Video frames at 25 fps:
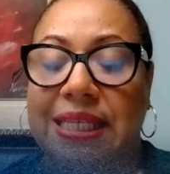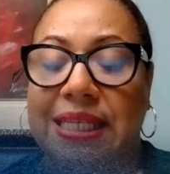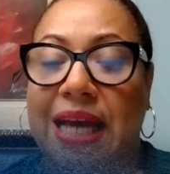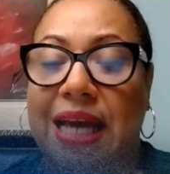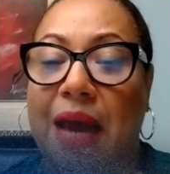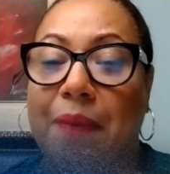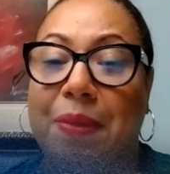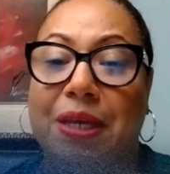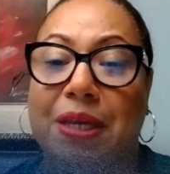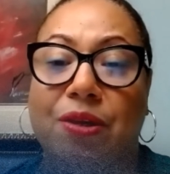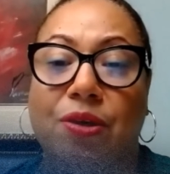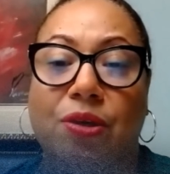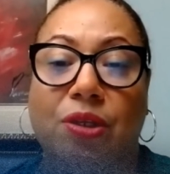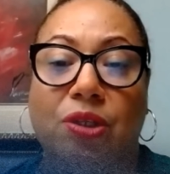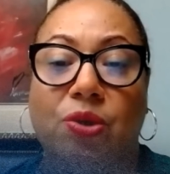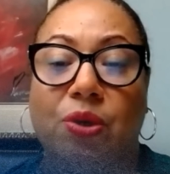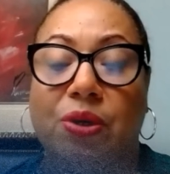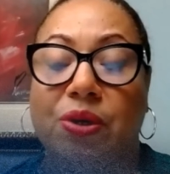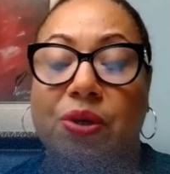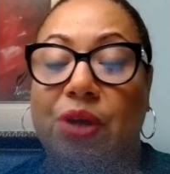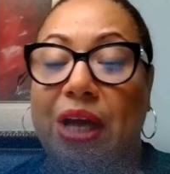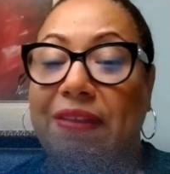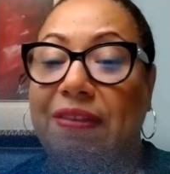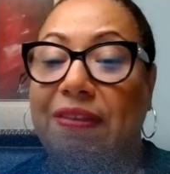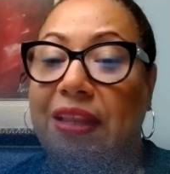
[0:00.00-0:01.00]
I mean, you look
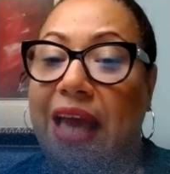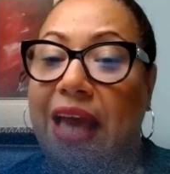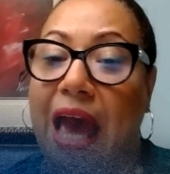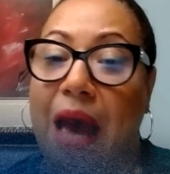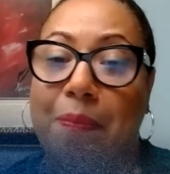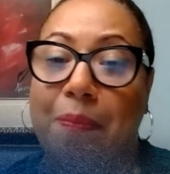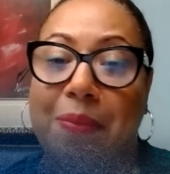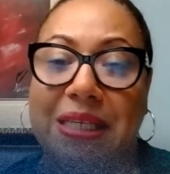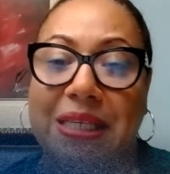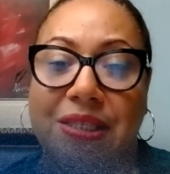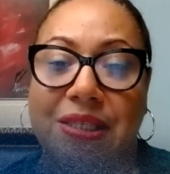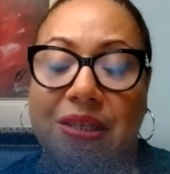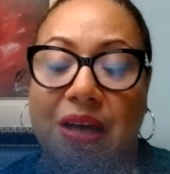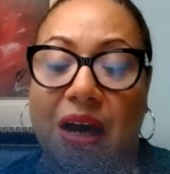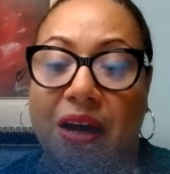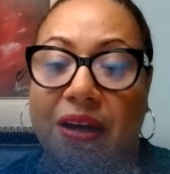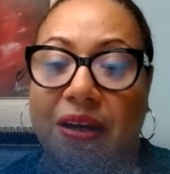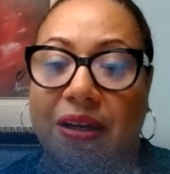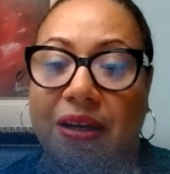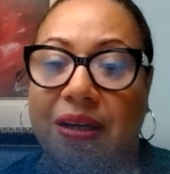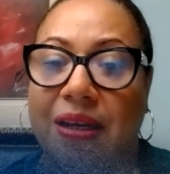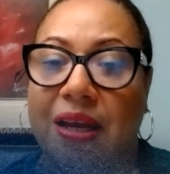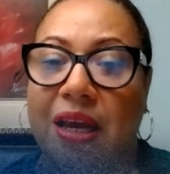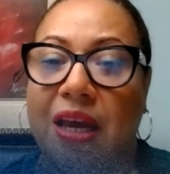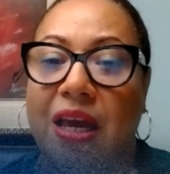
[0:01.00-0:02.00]
at Amazon,
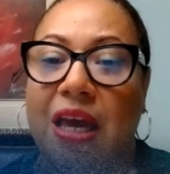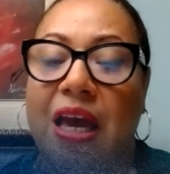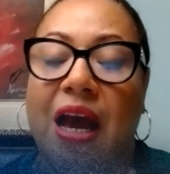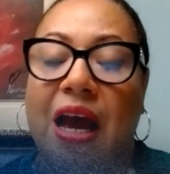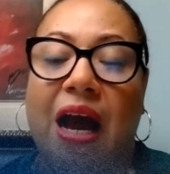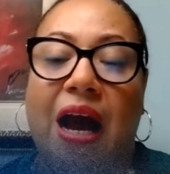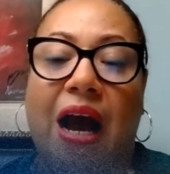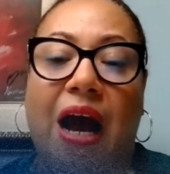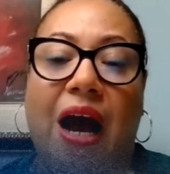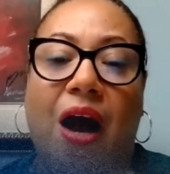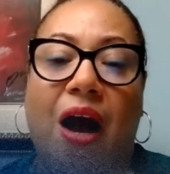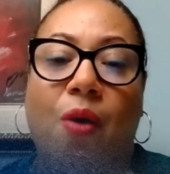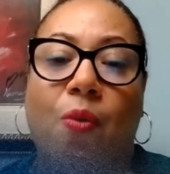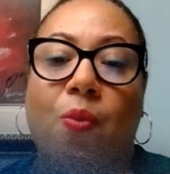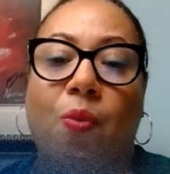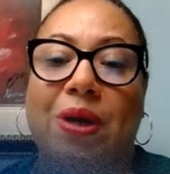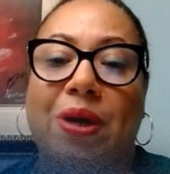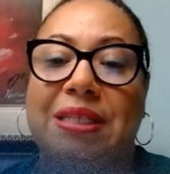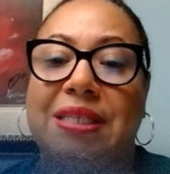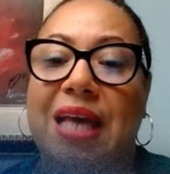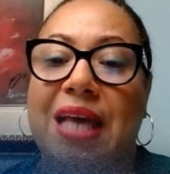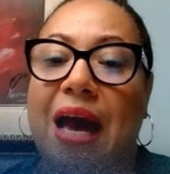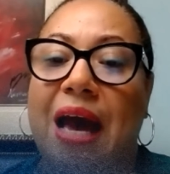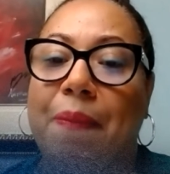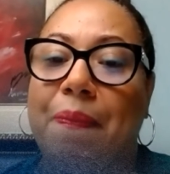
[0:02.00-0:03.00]

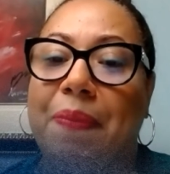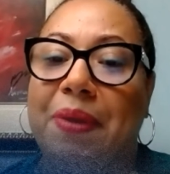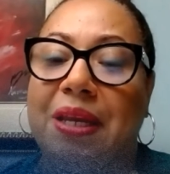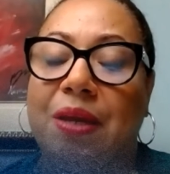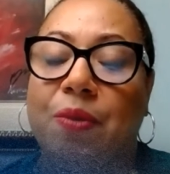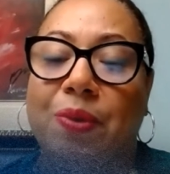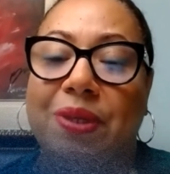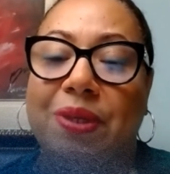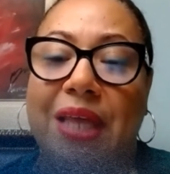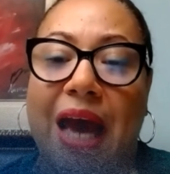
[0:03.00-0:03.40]
what's happening with